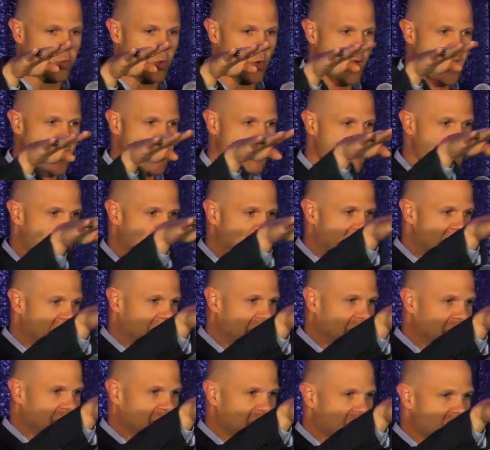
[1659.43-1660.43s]
right
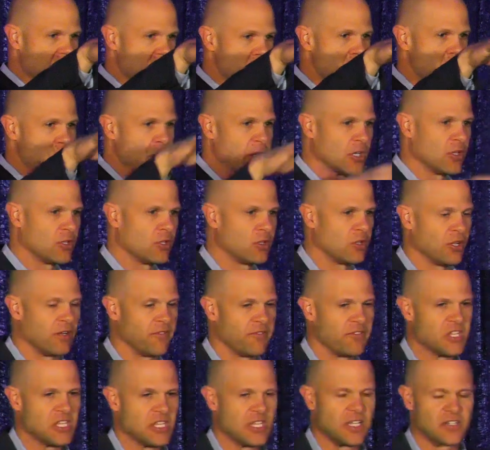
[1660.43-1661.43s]
back into the middle
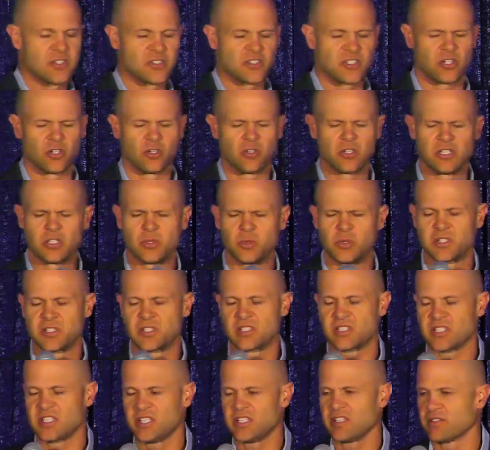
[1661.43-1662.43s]
of the end zone into a
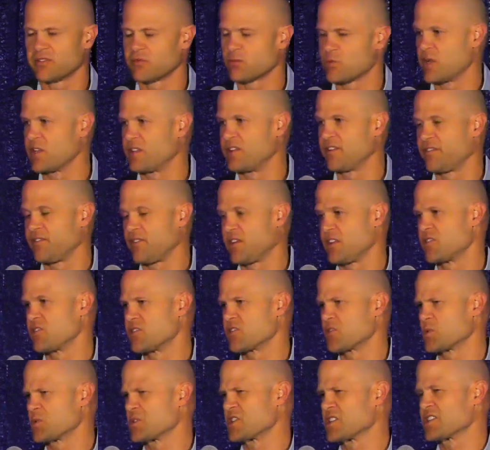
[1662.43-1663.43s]
sea of red
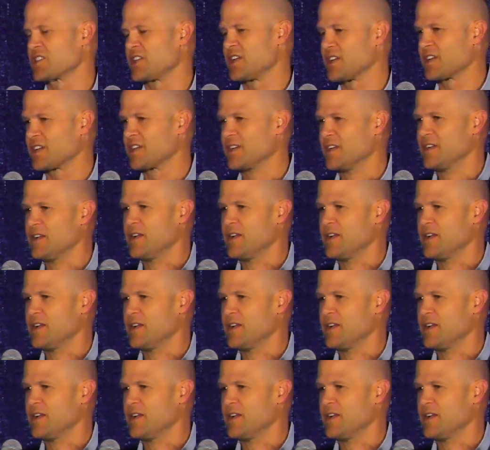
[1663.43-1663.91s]
defenders, which is like